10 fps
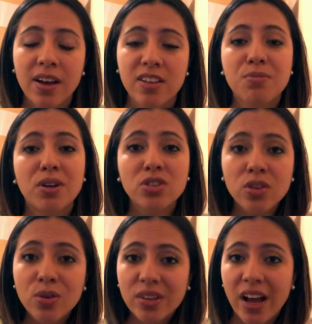especially
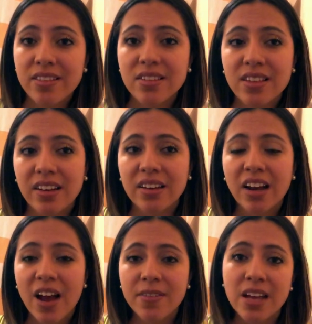in those classes that
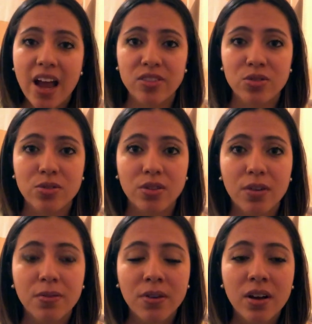didn't have any extra
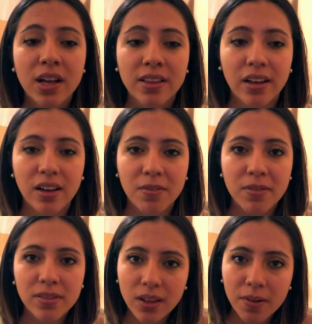stuff that can
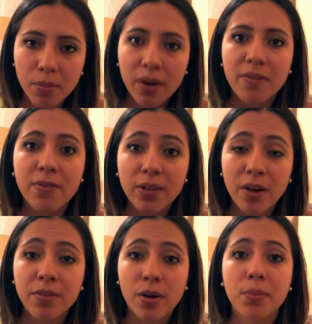
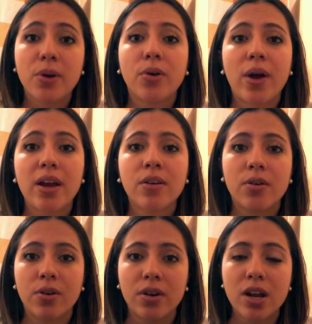fluff up your grade
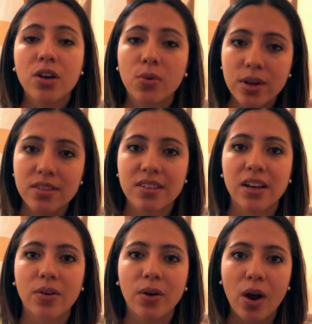or increase
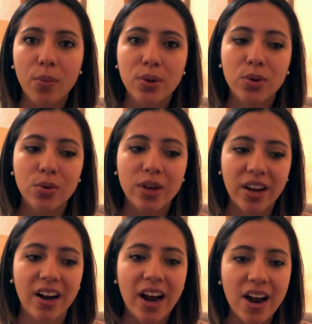it or help you
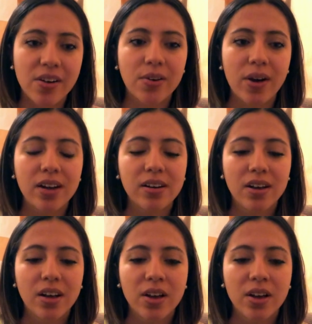get a higher grade.